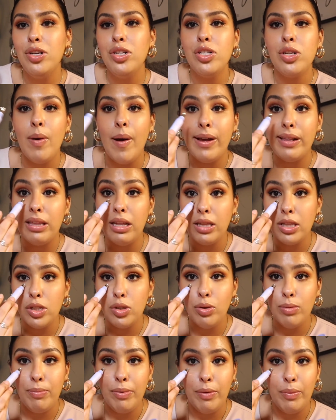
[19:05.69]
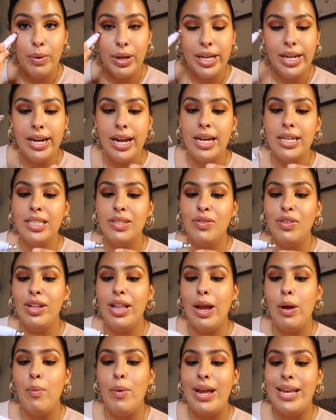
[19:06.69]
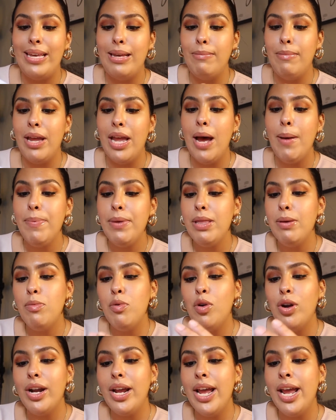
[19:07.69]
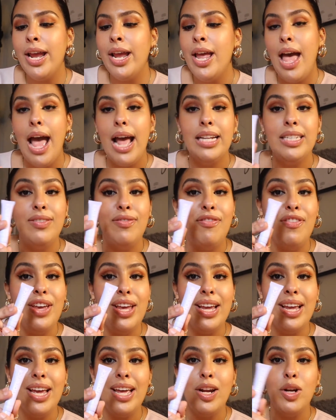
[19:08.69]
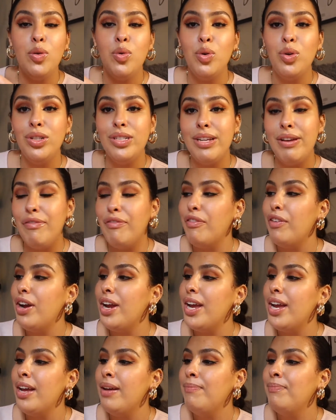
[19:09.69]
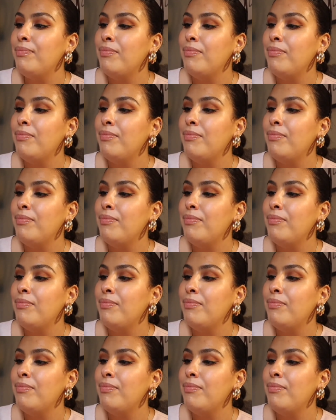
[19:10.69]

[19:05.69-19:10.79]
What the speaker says: So I thought this would be really nice for like waking me up in the morning. It's vegan, cruelty free.